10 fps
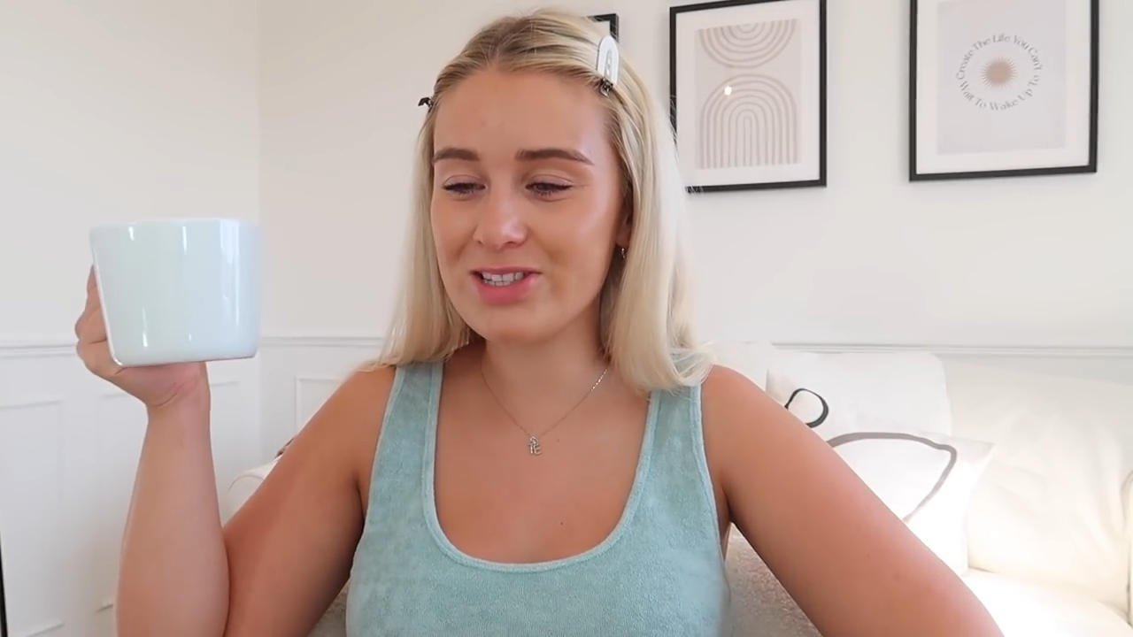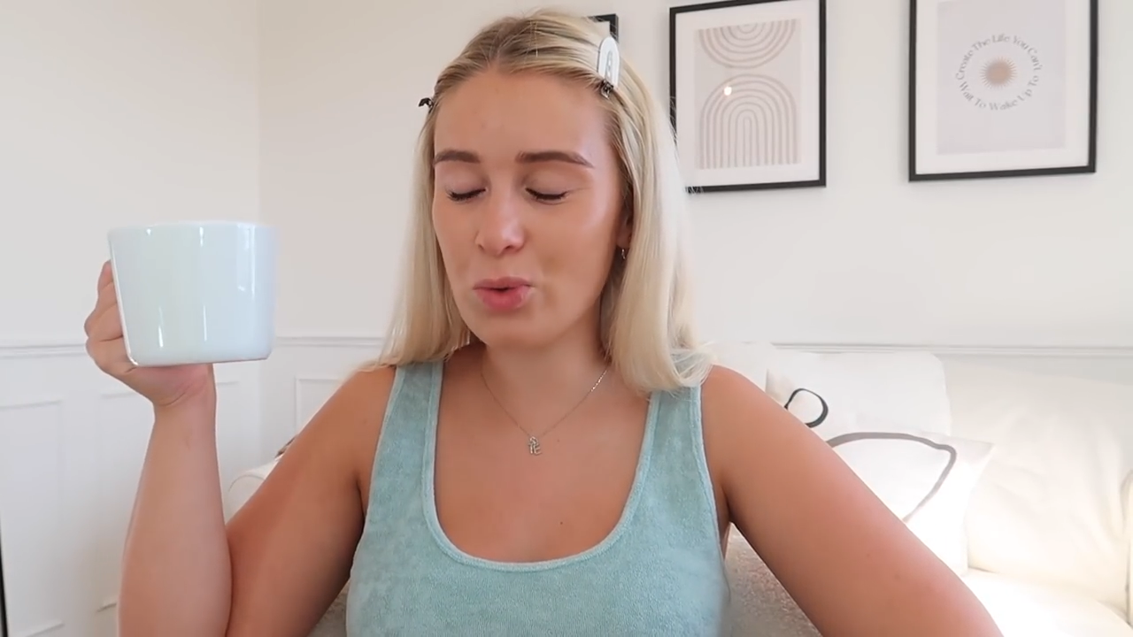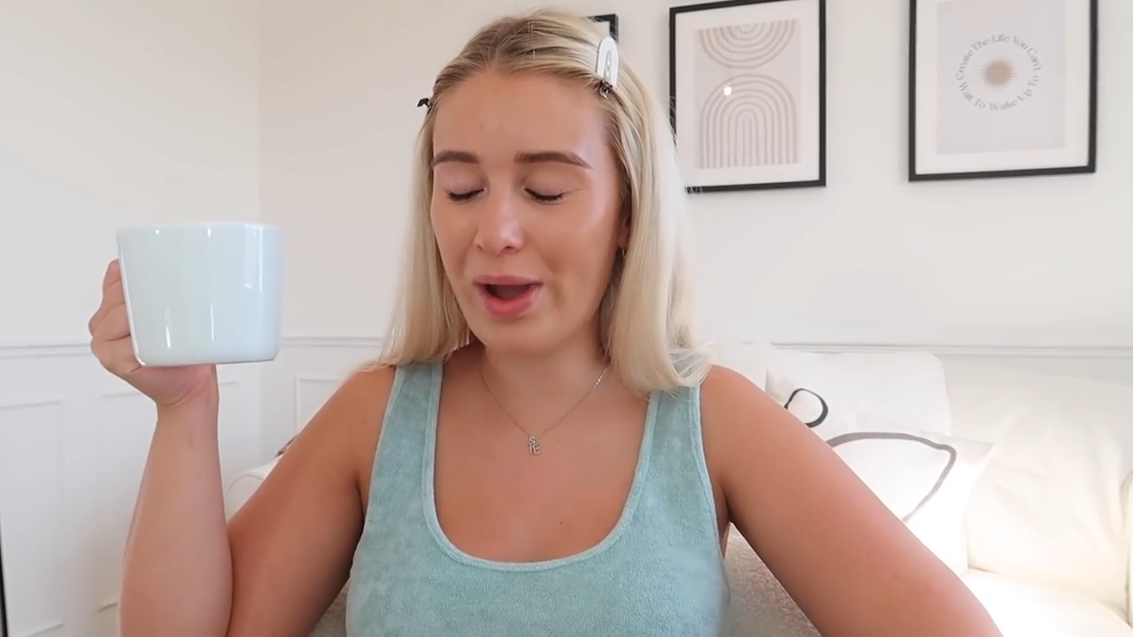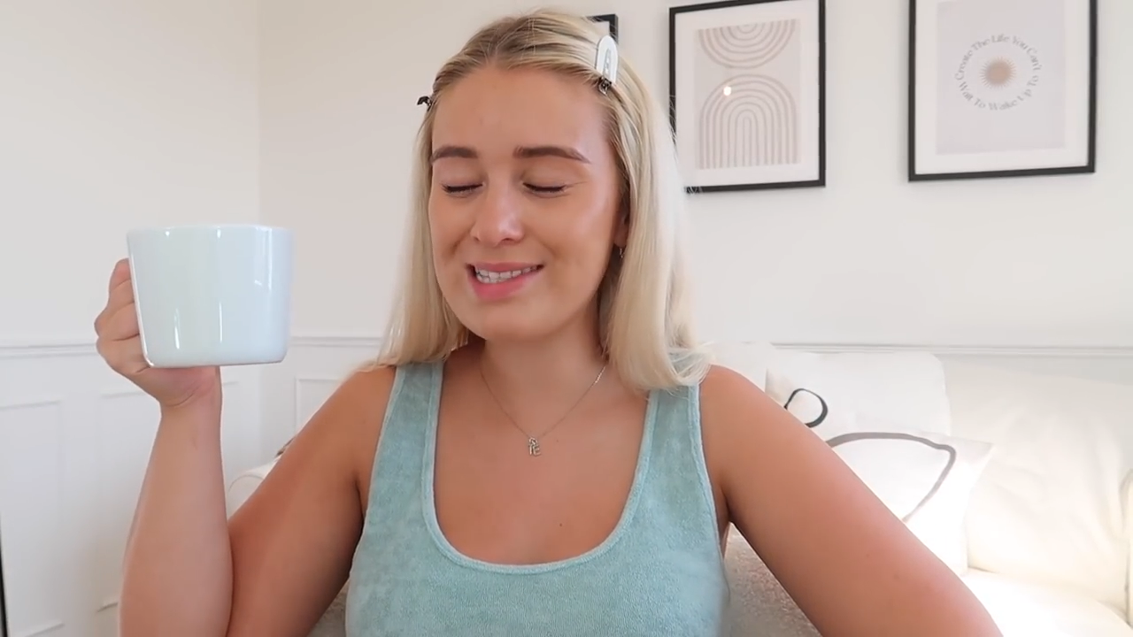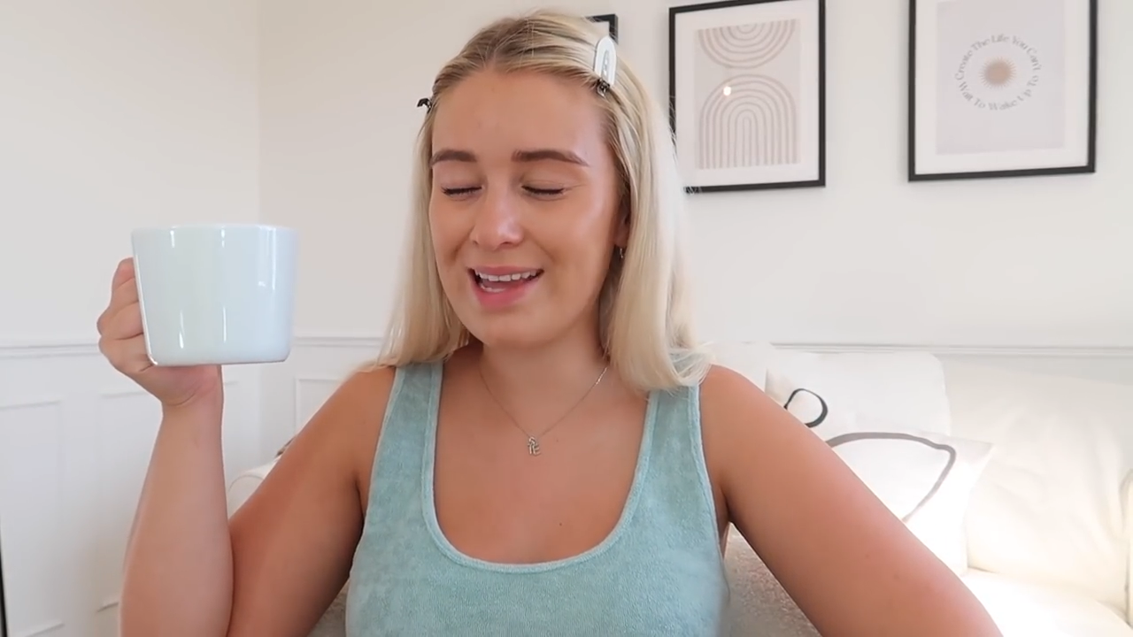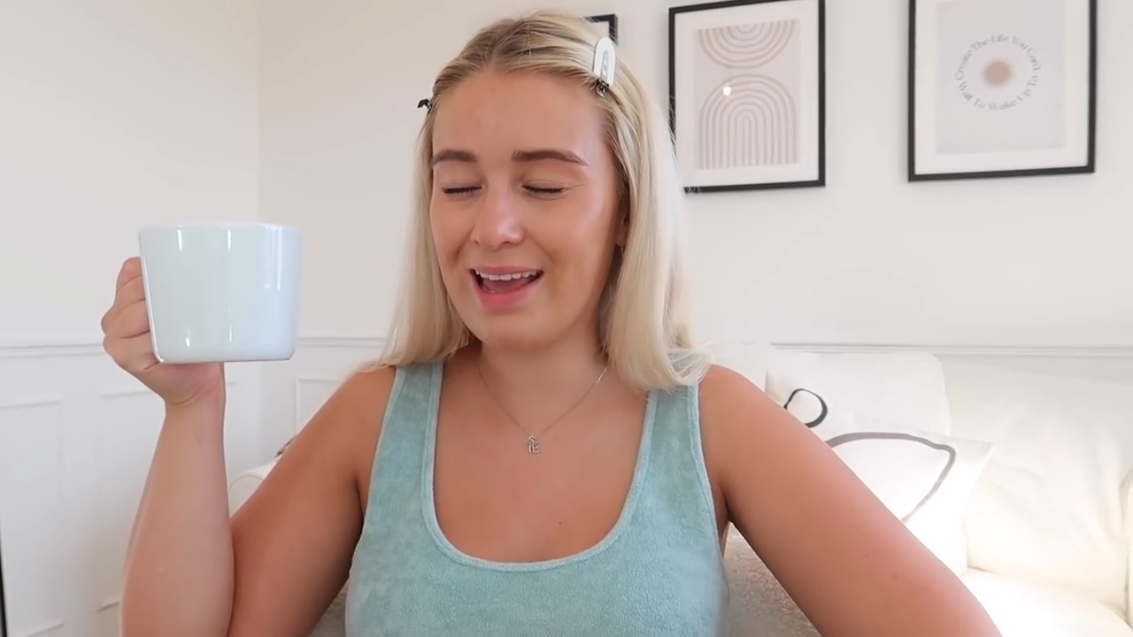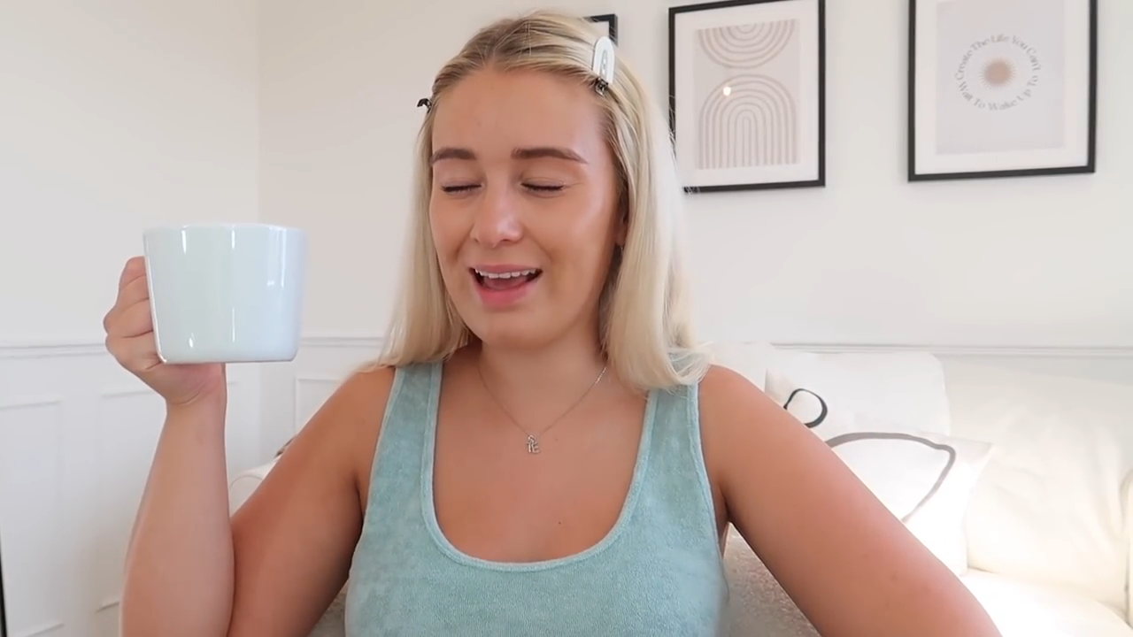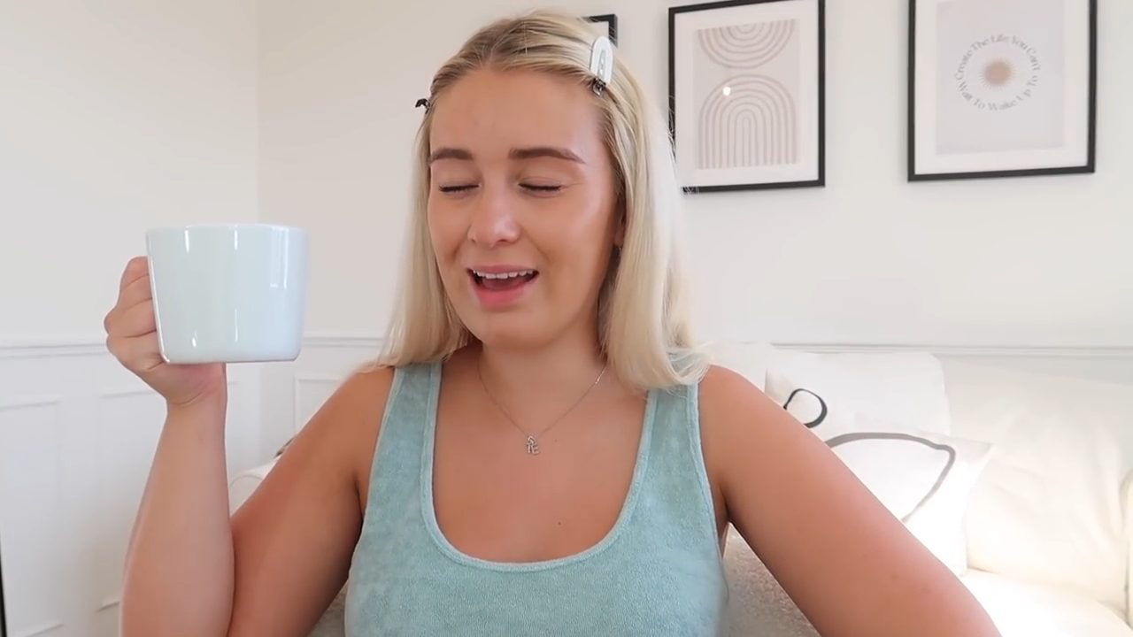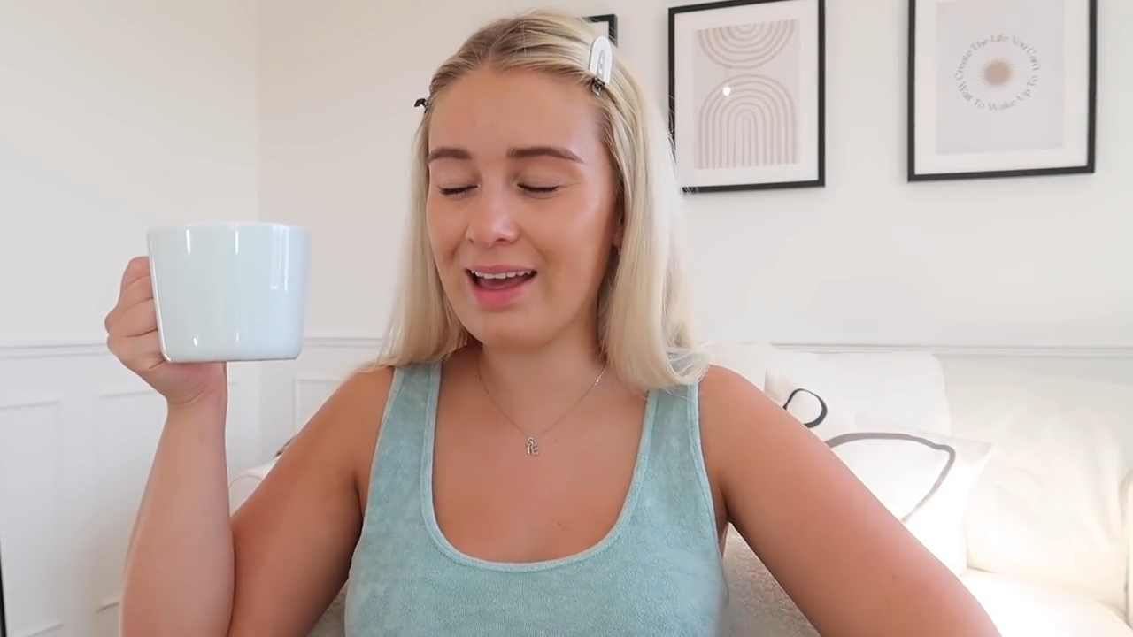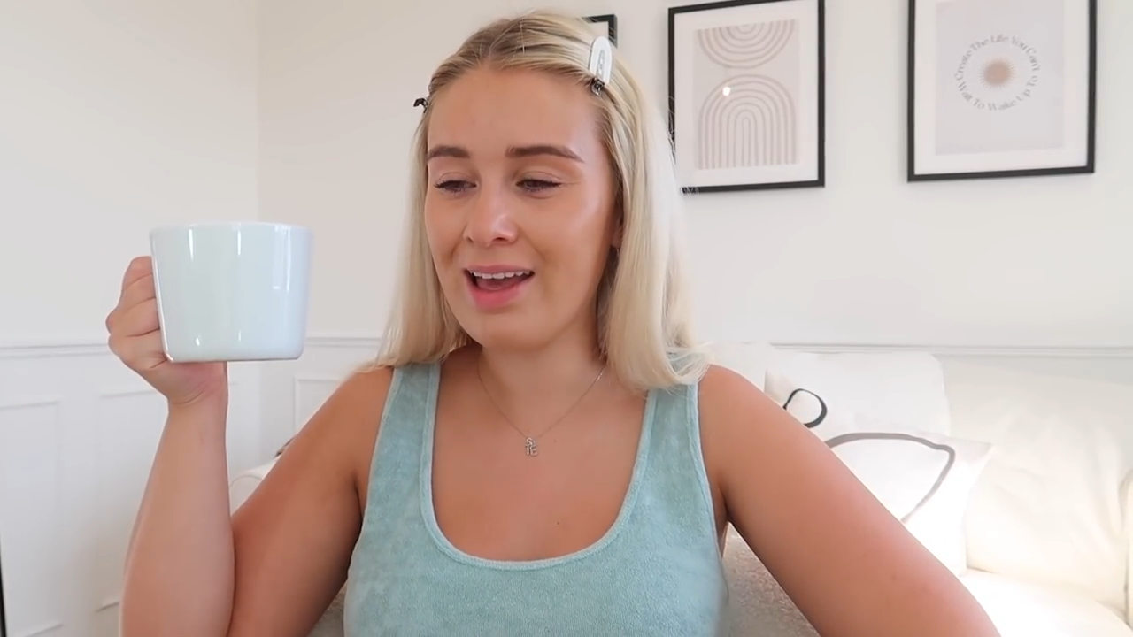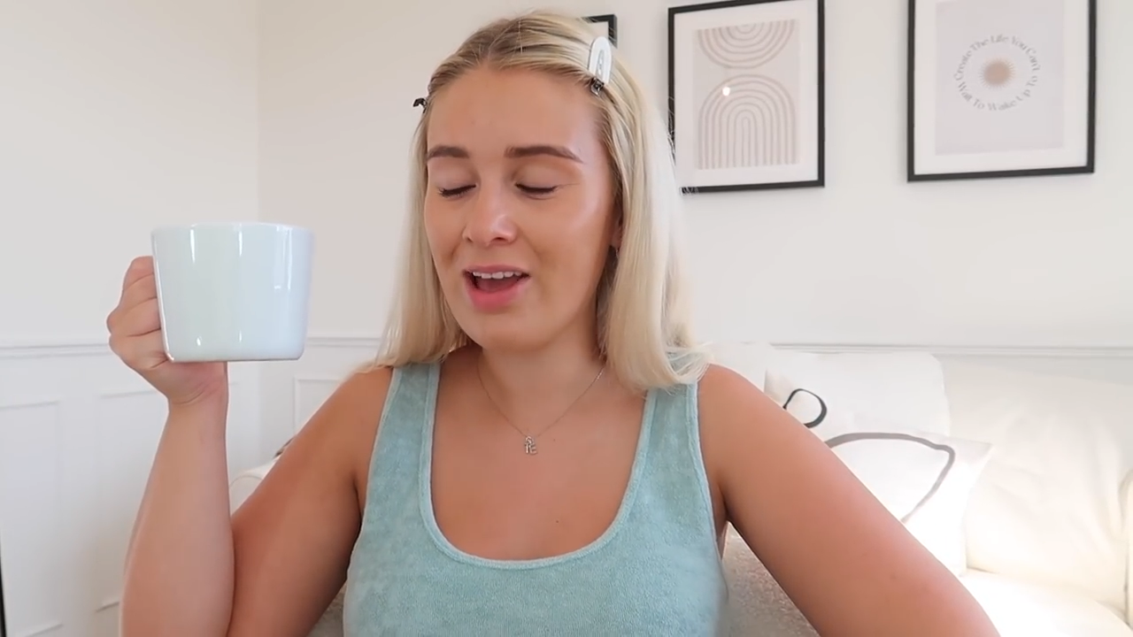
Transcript: sweating